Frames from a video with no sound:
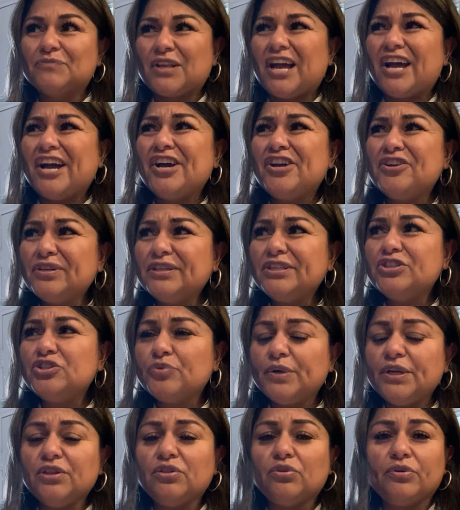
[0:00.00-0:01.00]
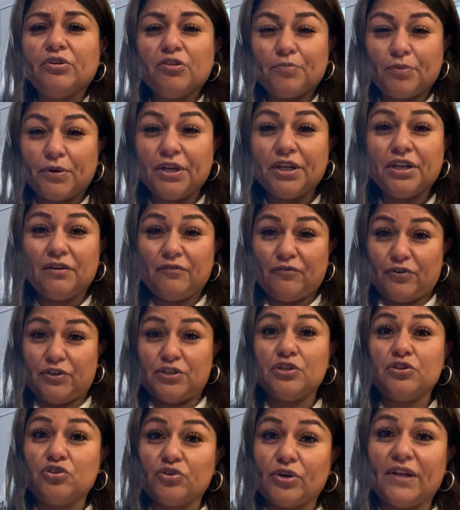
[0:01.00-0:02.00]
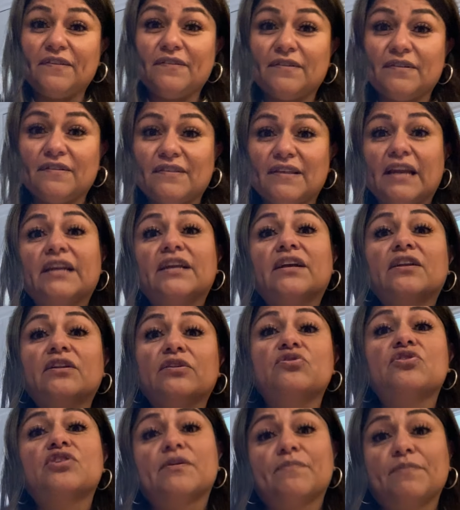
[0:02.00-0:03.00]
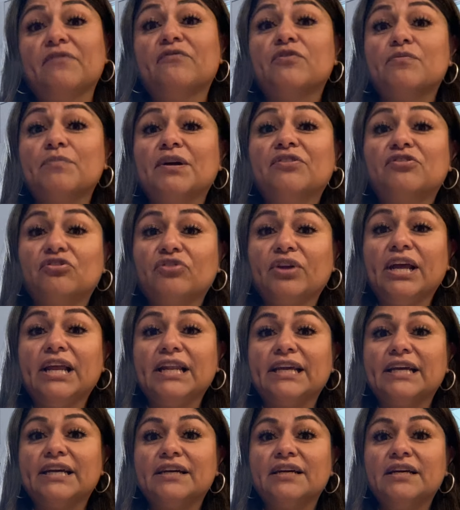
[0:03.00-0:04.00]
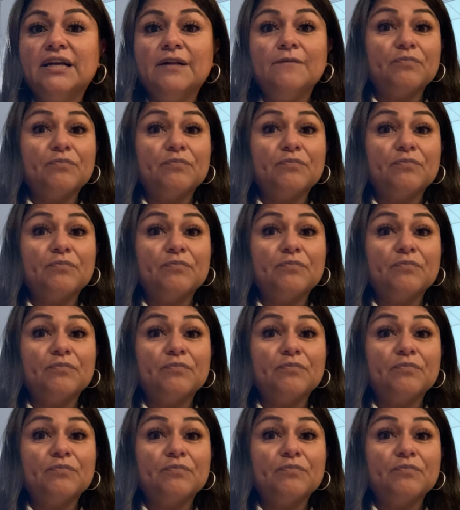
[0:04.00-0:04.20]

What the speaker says: 123 is pretty good for 2 dresses. That includes shipping from Australia.